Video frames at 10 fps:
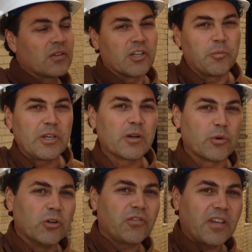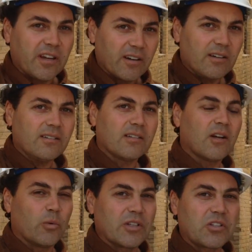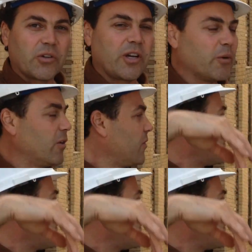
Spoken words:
there'll be a roof here, one-story roof.